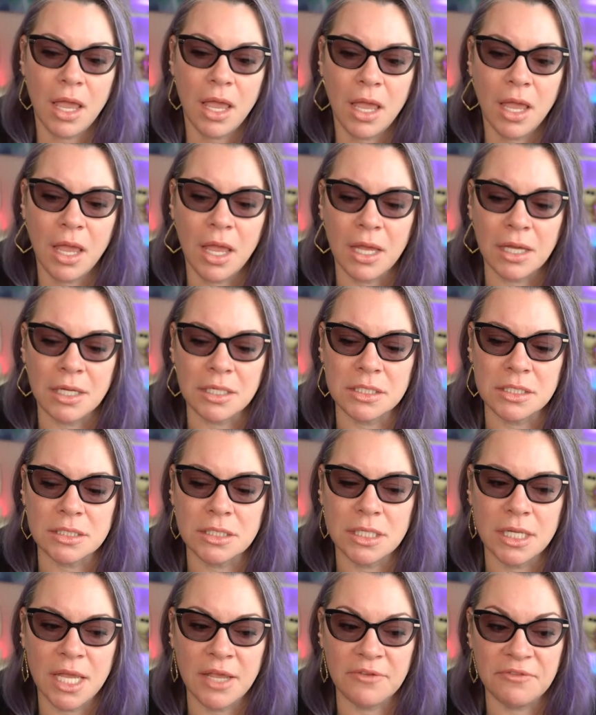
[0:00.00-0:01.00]
And
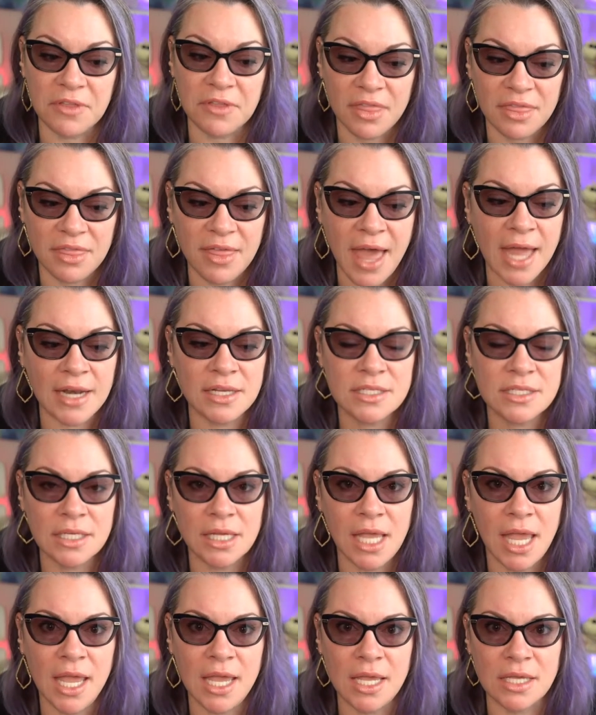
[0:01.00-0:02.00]
if that is the
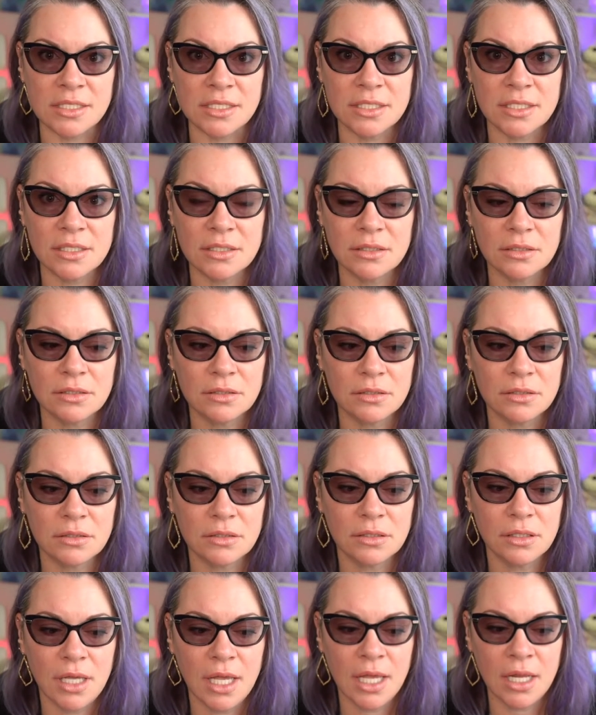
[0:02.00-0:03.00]
case,
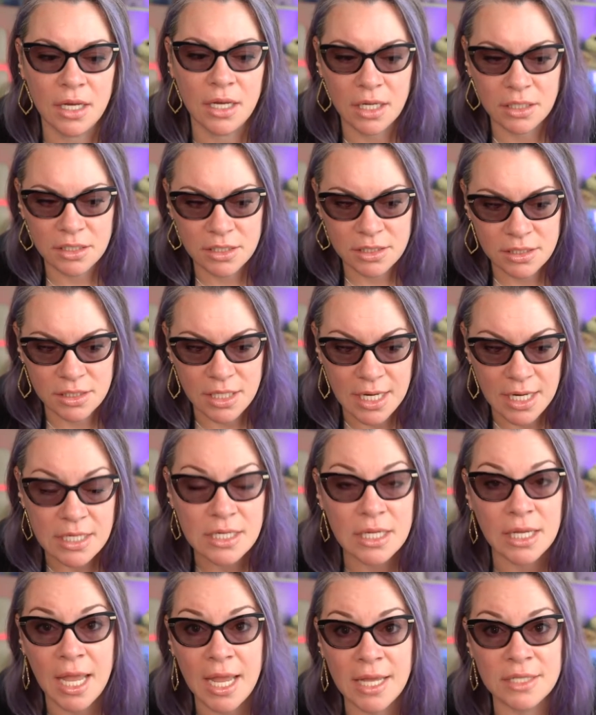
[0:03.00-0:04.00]
it
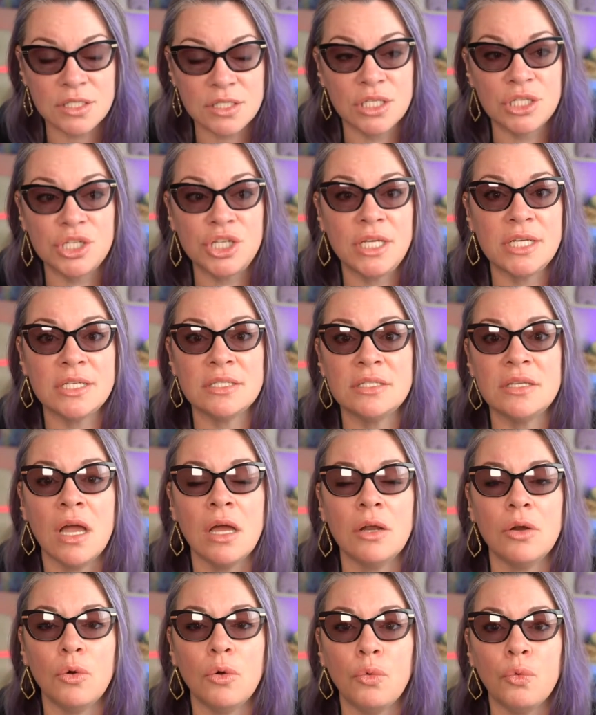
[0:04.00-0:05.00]
indicates that she is
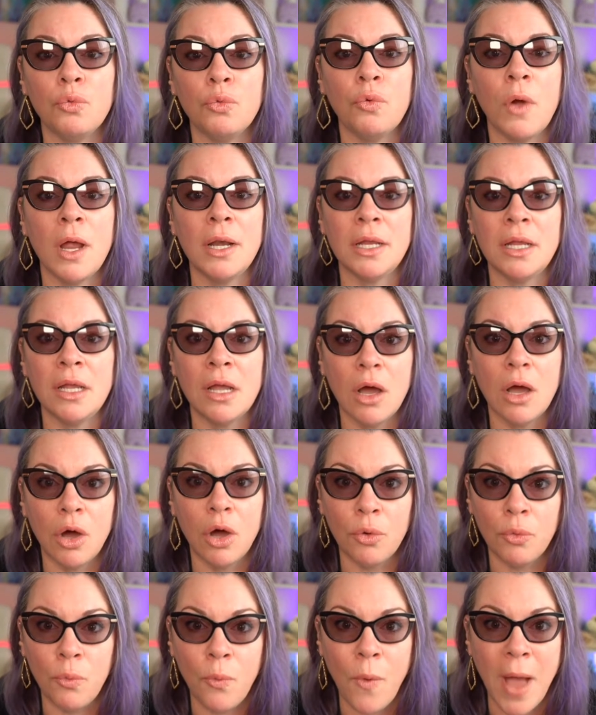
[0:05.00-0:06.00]
not running
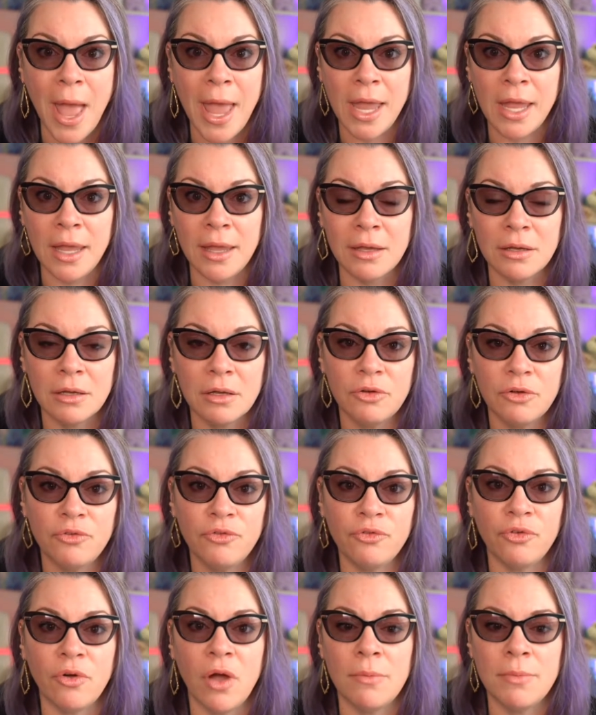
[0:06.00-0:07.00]
away
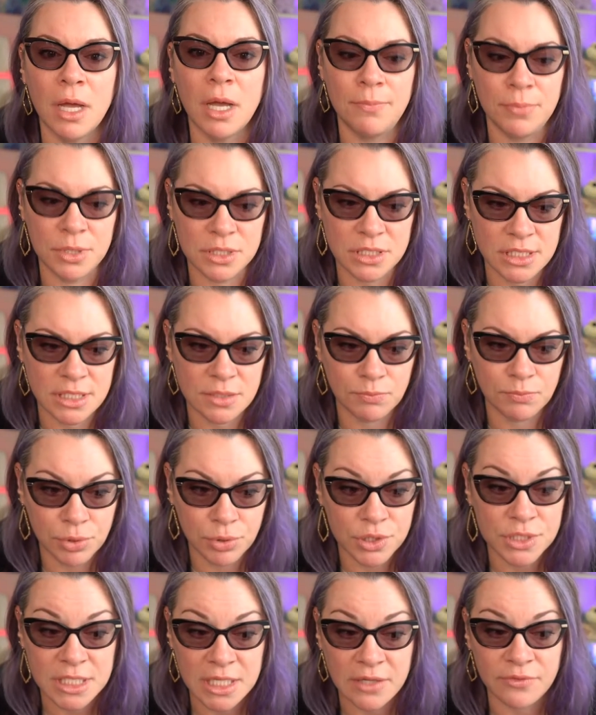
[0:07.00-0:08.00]
from a per
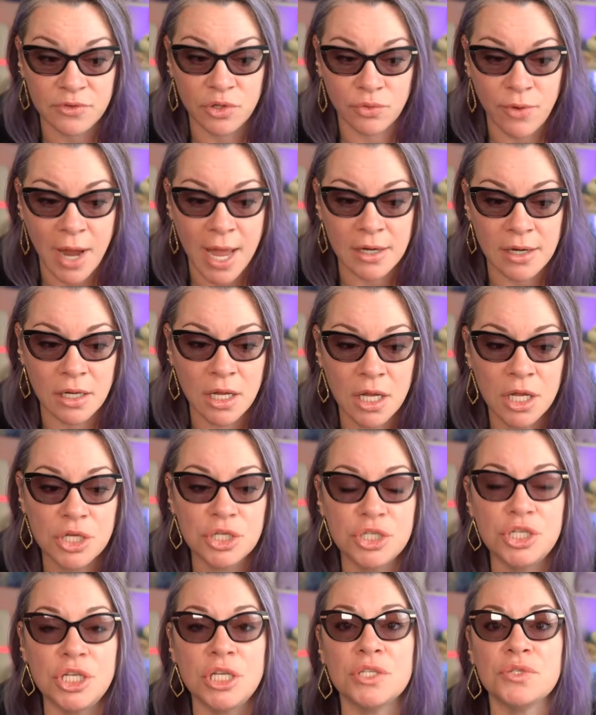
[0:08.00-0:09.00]
perceived threat.
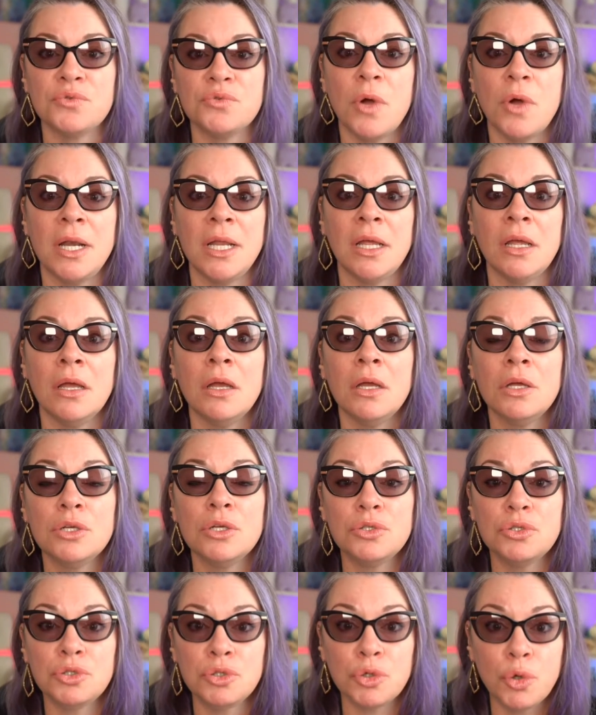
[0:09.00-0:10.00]
She is running
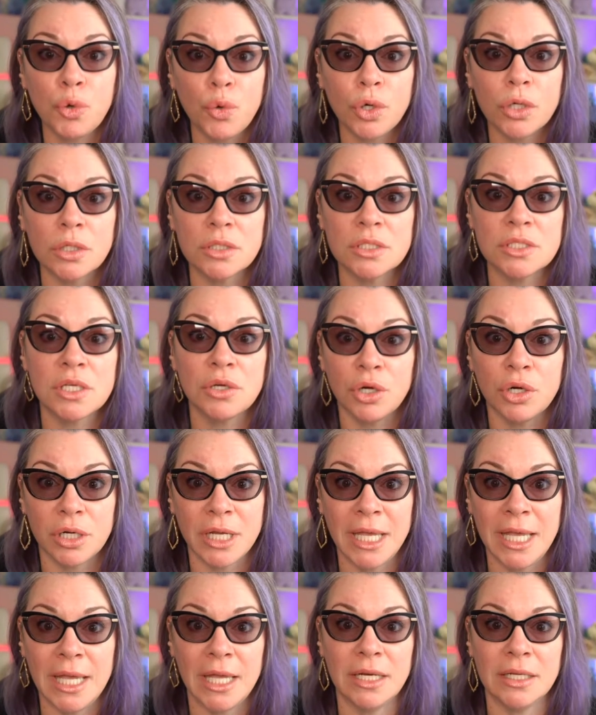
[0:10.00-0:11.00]
towards her
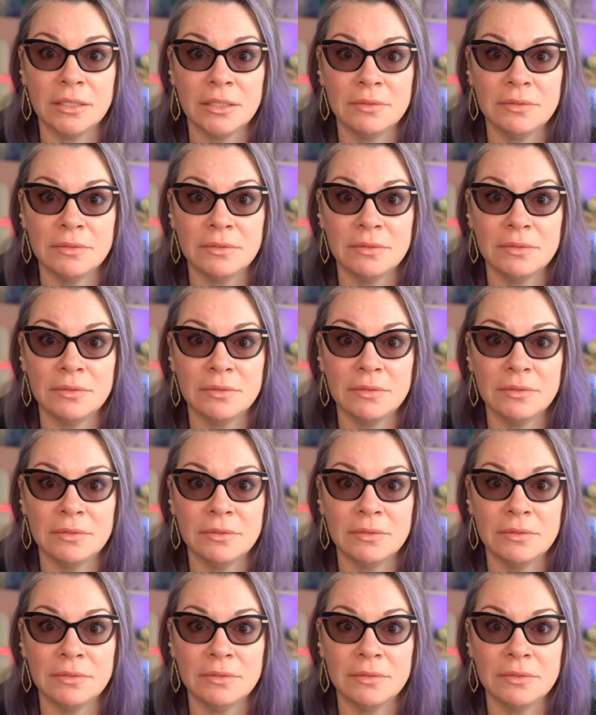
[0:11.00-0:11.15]
kid.